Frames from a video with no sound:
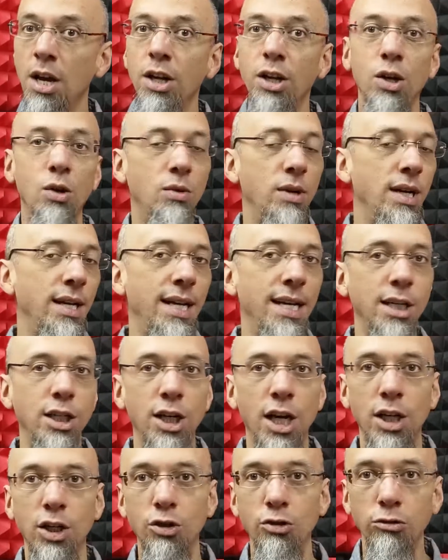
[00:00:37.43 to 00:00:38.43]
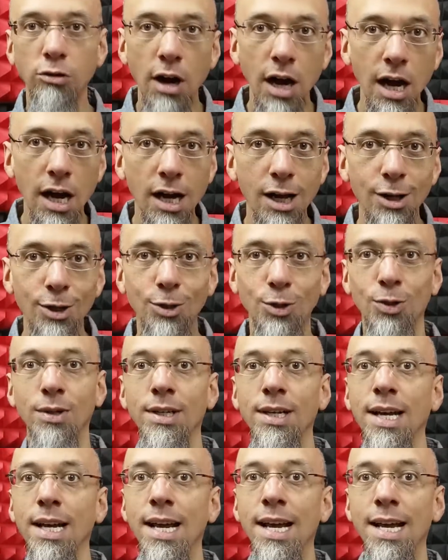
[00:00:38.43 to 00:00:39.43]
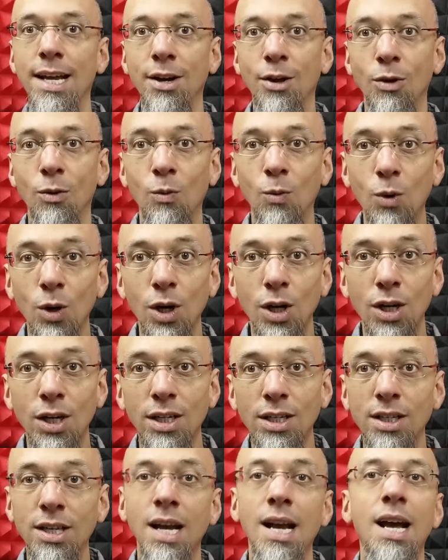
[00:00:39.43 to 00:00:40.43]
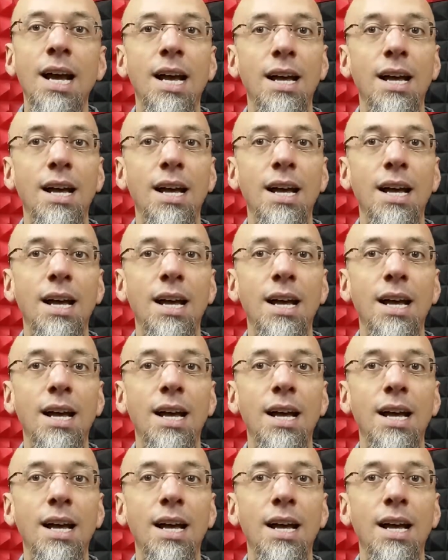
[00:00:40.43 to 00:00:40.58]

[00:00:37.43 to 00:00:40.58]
You can get chanterelles, you can get hen of the woods,